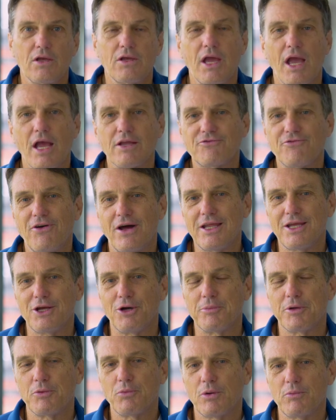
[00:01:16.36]
Yeah, it's funny.
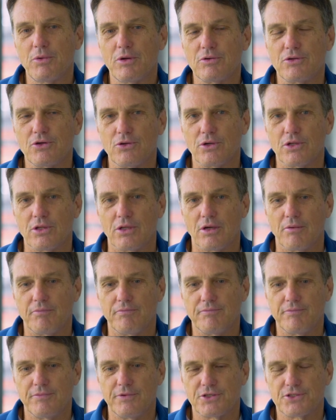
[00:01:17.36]
I mean, when we were doing
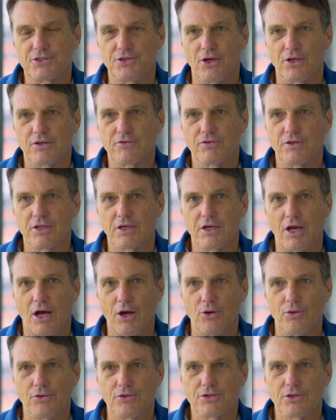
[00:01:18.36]
the search for the
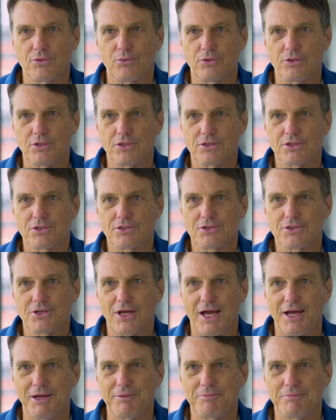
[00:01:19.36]
coach, it was
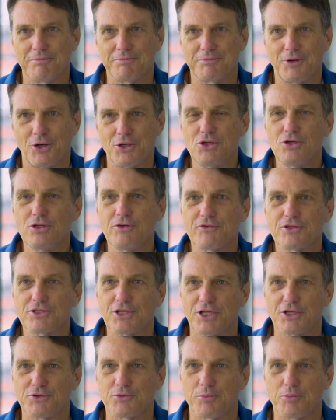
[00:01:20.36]
I knew the
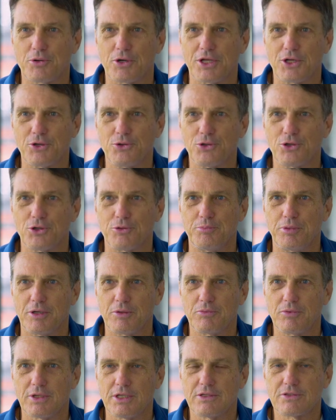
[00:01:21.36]
facilities were pretty good,
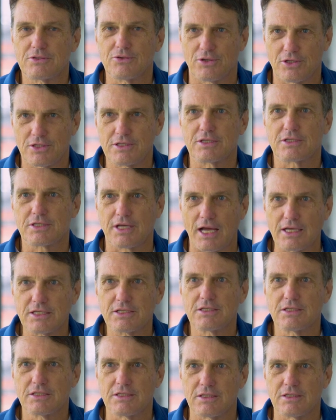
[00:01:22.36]
but we sort of
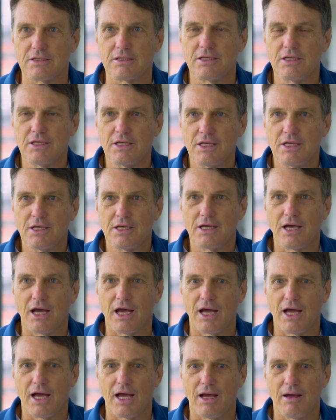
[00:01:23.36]
discussed it. And
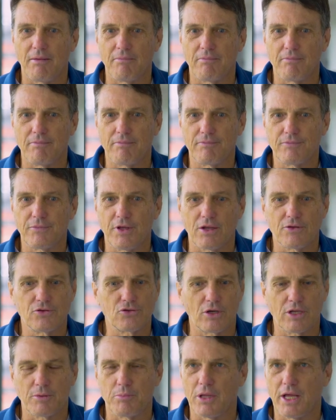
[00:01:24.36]

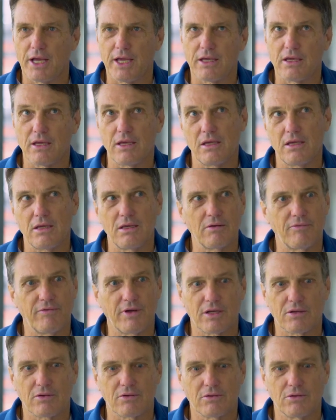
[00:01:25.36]
Johnny Blakey, I've
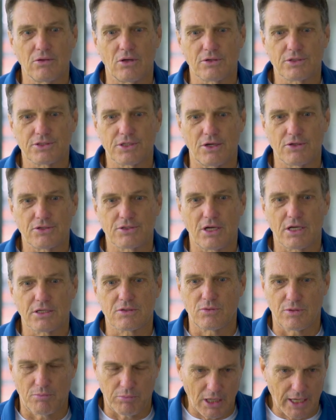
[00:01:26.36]
had a long
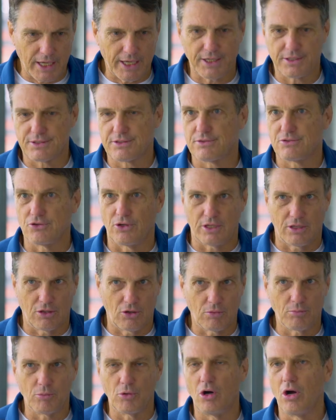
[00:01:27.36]
association with Blakes, Johnny
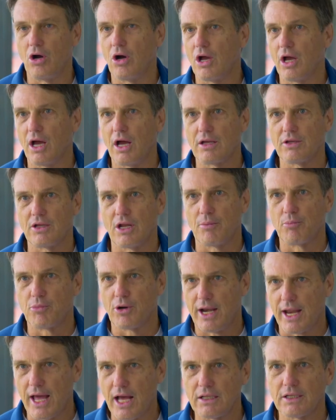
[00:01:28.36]
Longmire, you know,
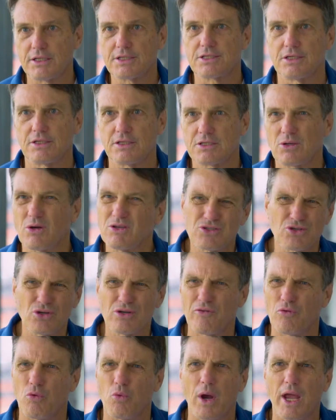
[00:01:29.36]
Brett Allison. So I was
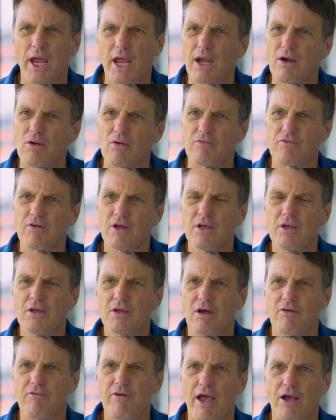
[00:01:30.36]
sort of aware
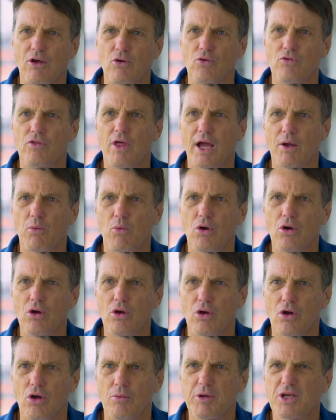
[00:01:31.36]
of how good they
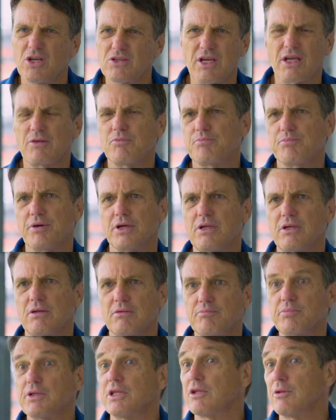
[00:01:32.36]
were, because they'd
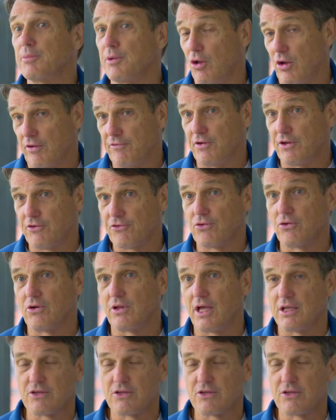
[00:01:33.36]
been a little bit like Fitzroy.